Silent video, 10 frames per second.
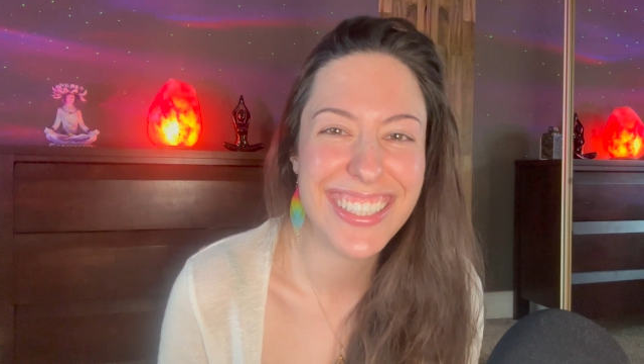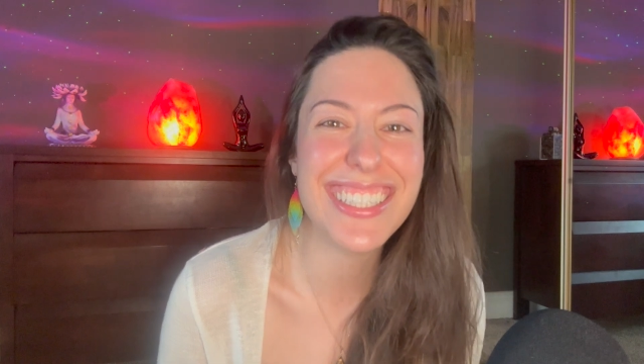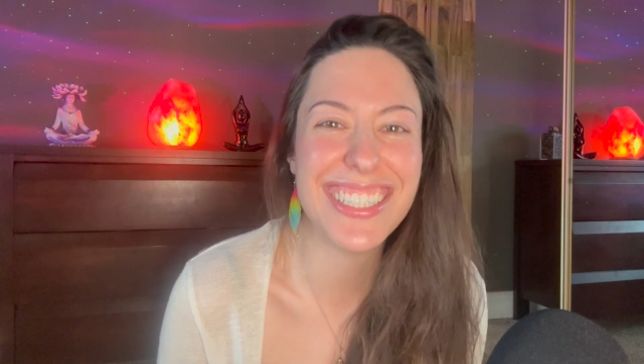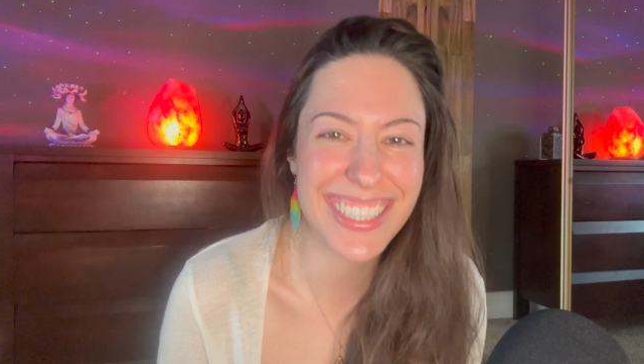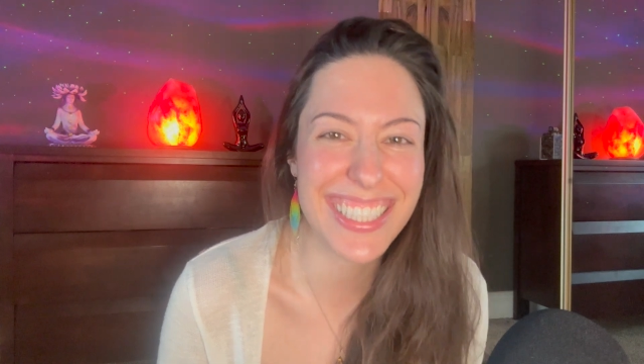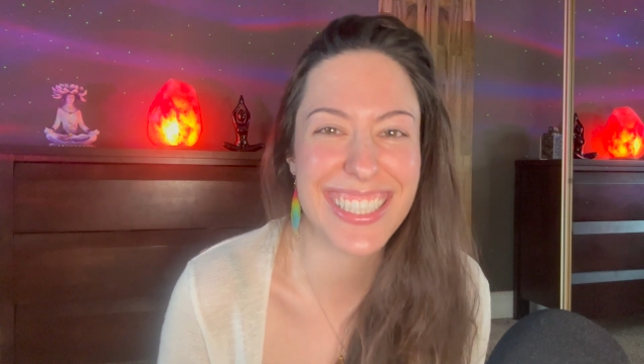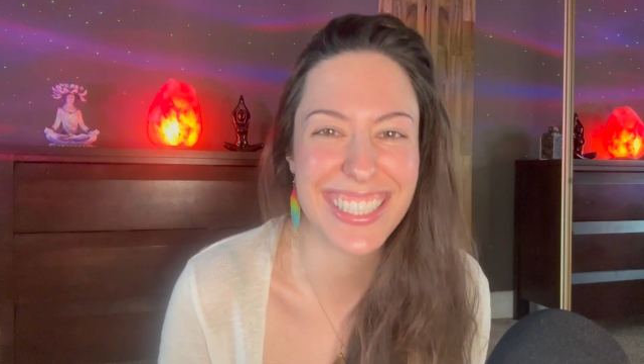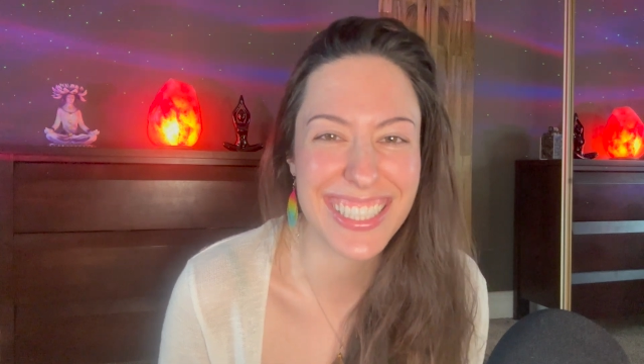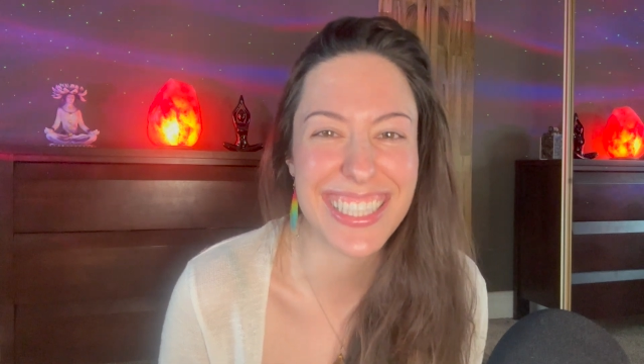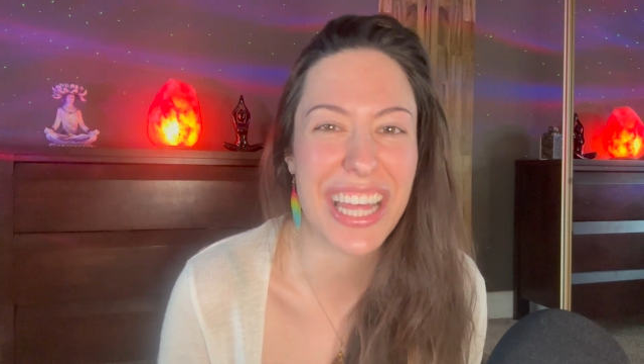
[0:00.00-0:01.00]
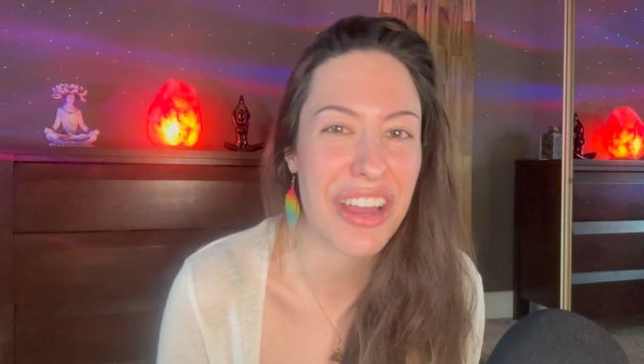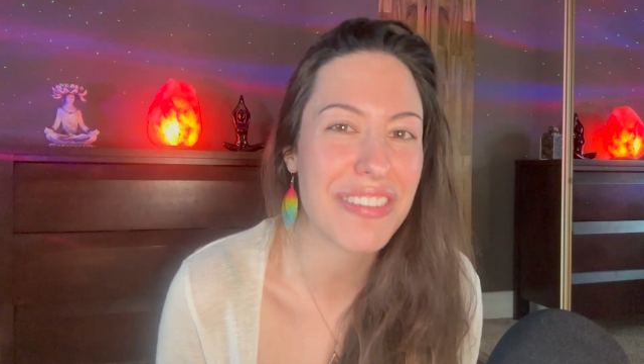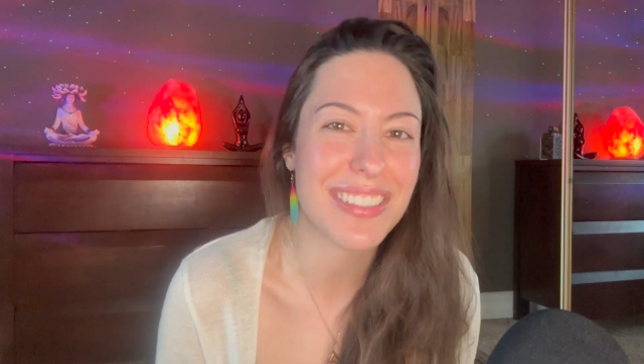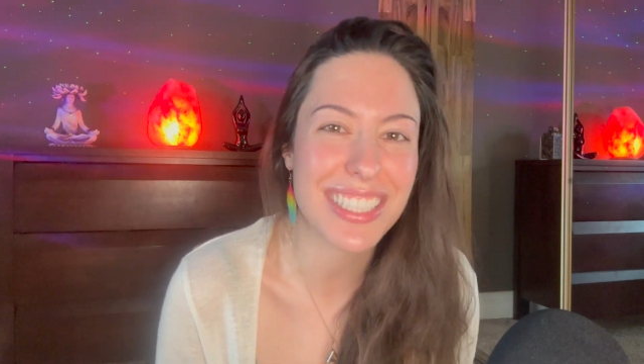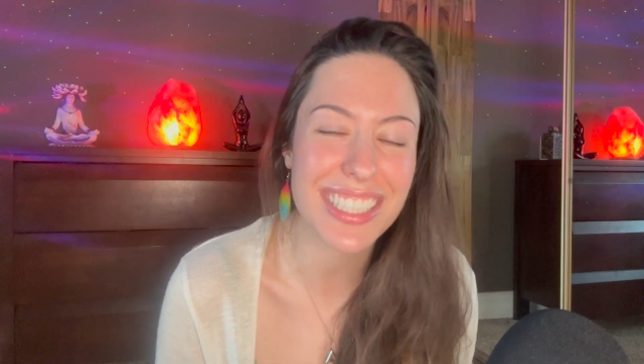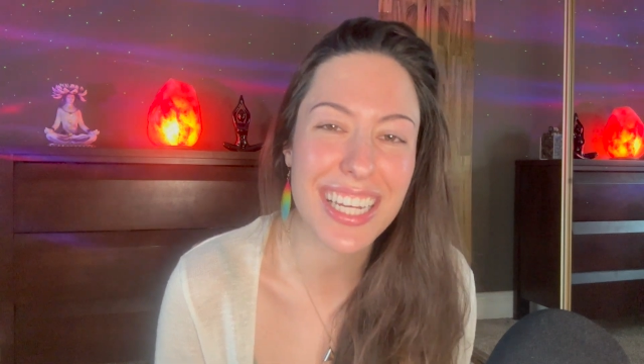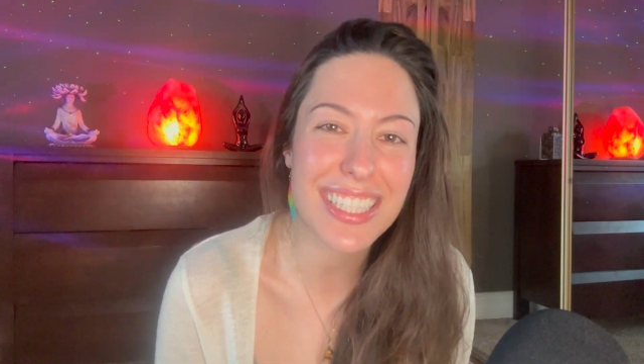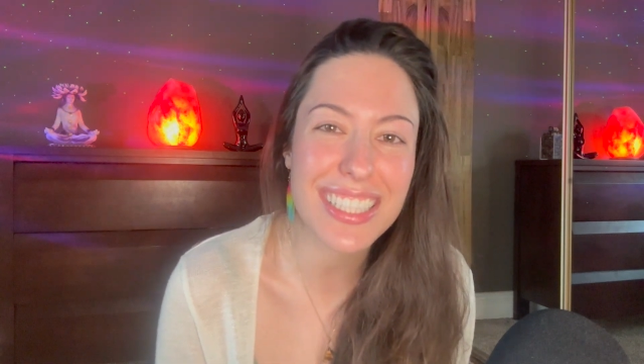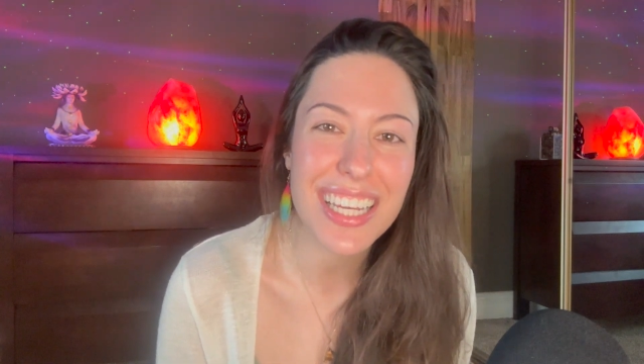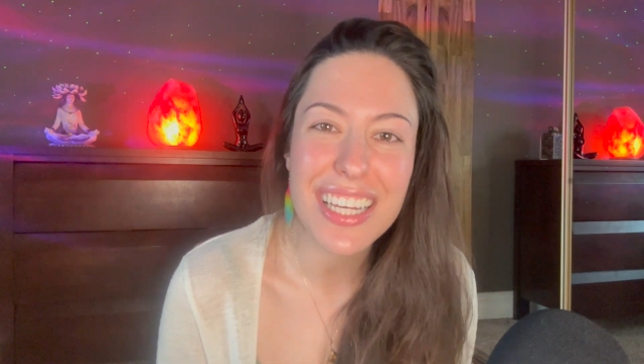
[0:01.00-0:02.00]
this is as live as it
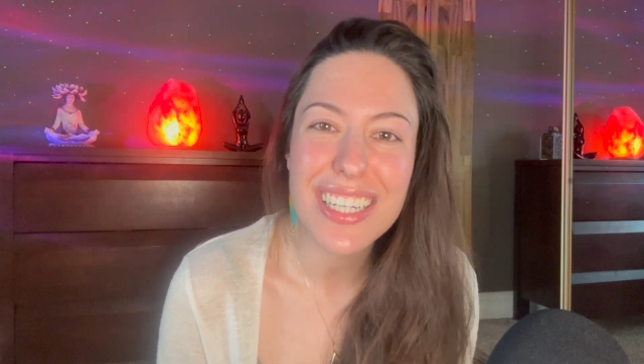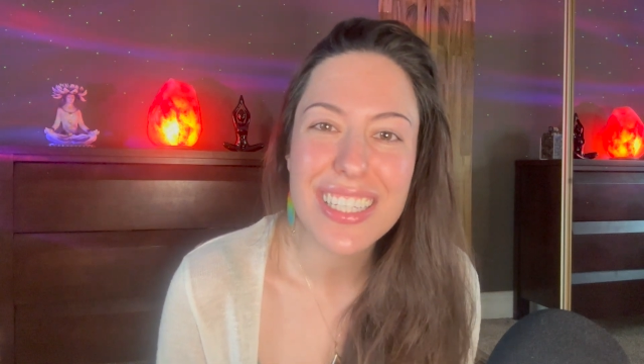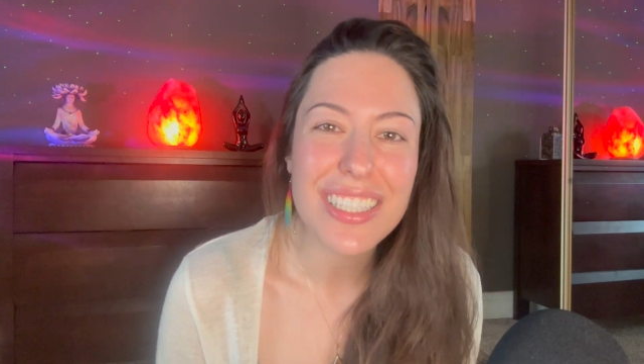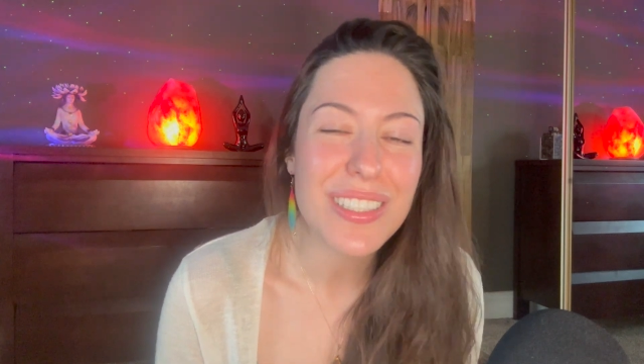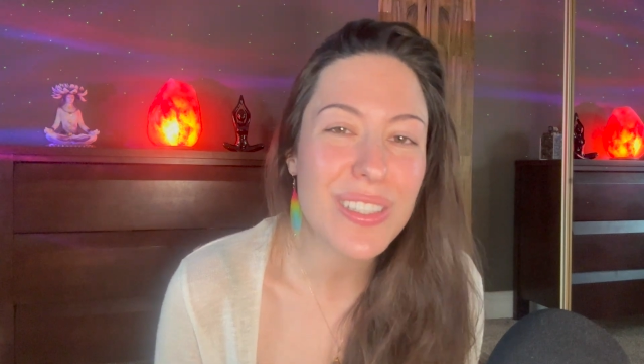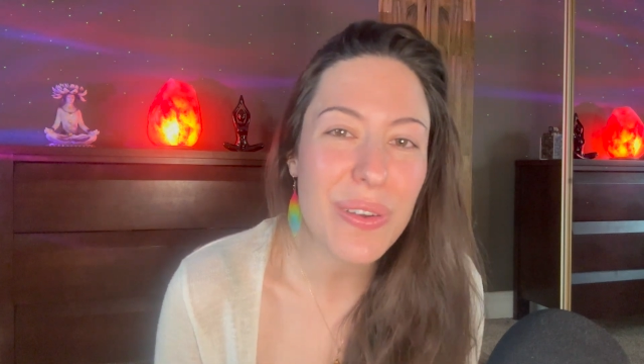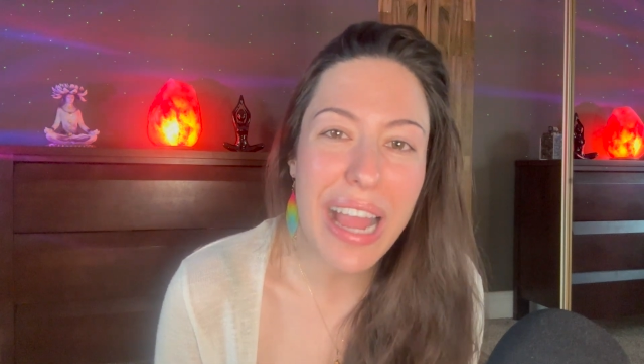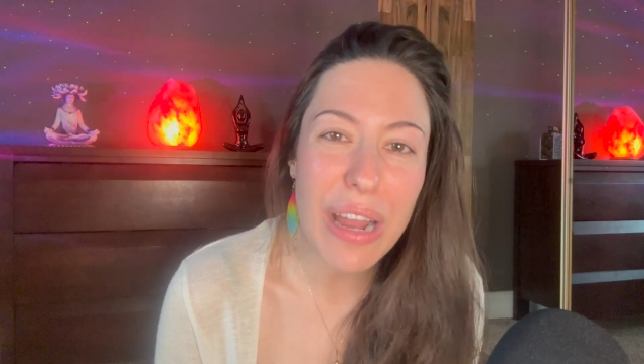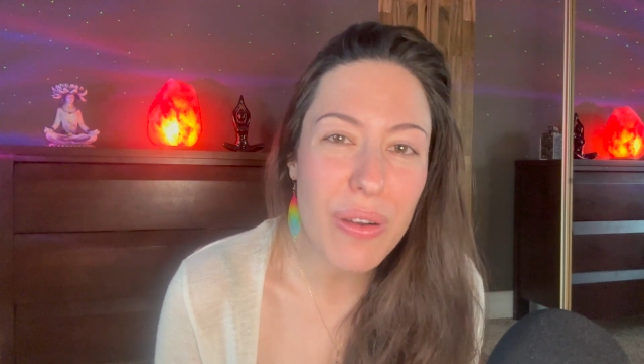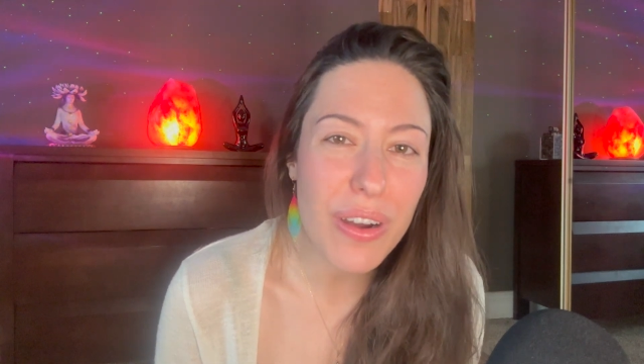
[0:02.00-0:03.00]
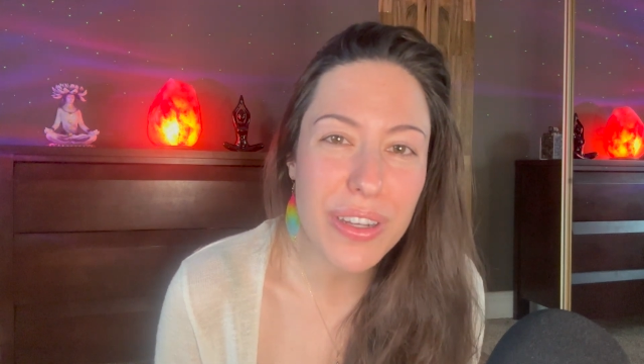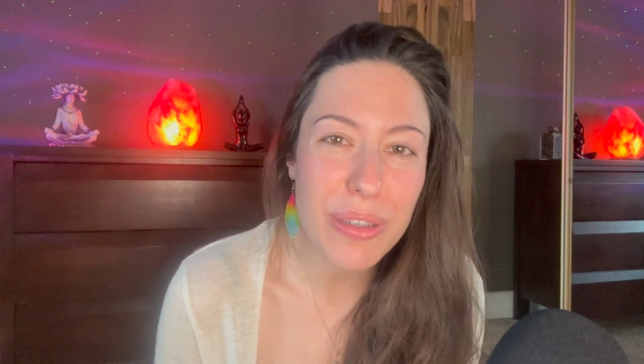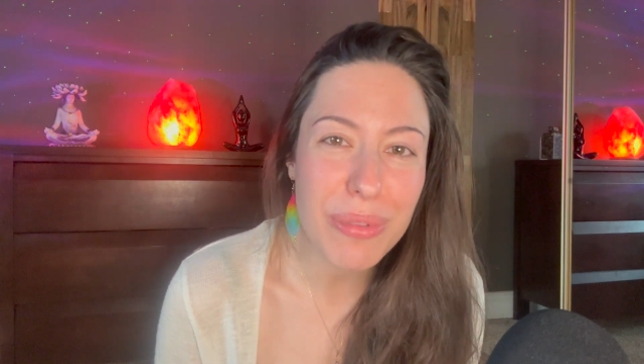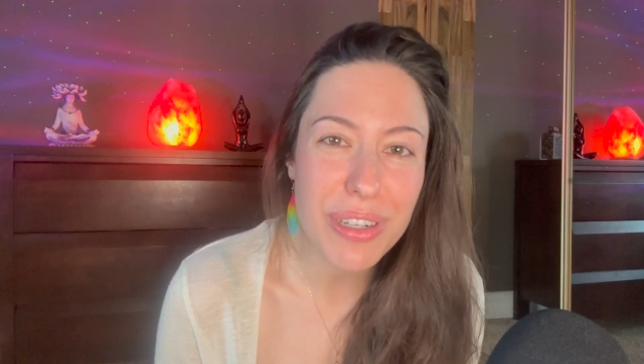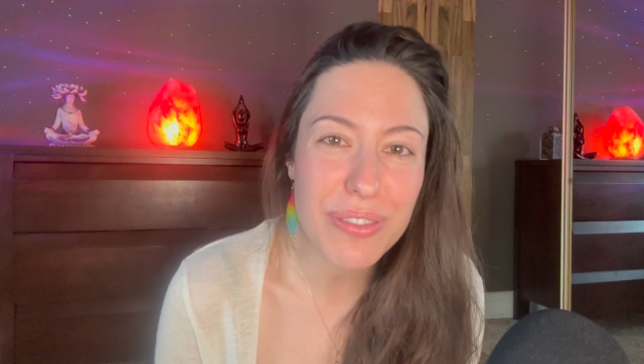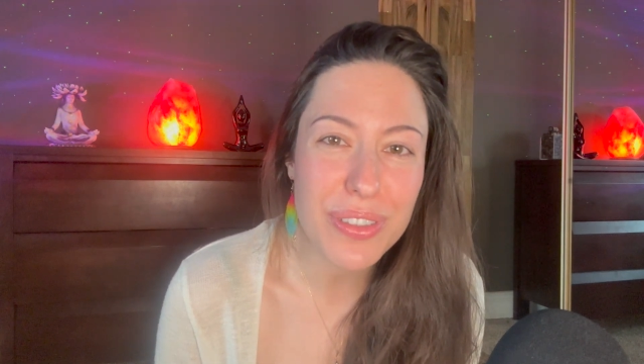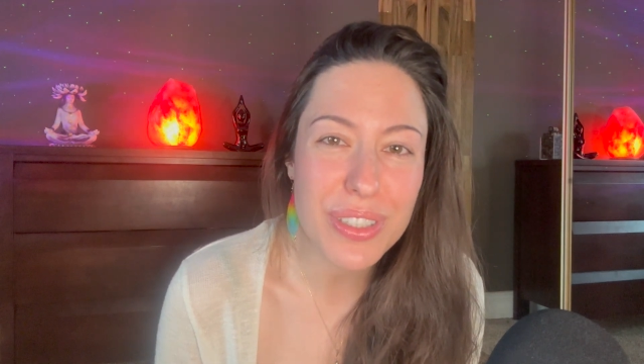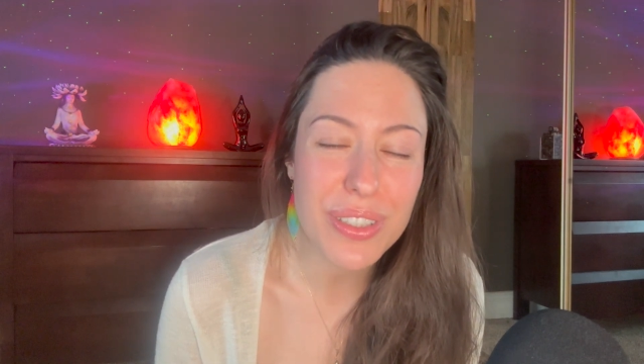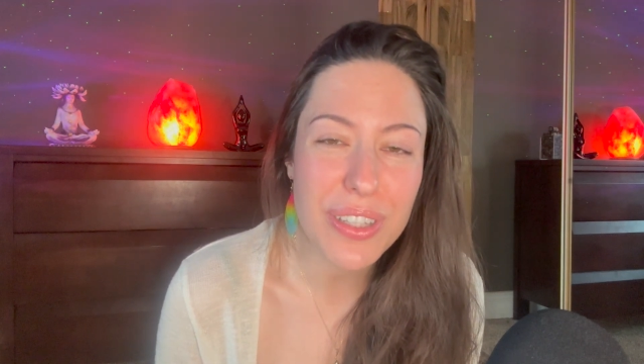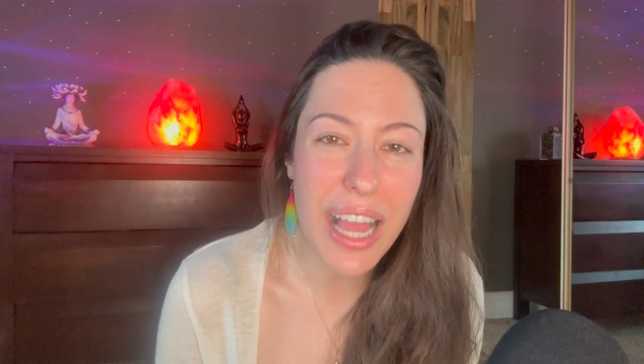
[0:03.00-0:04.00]
gets. So how are you, beautiful soul?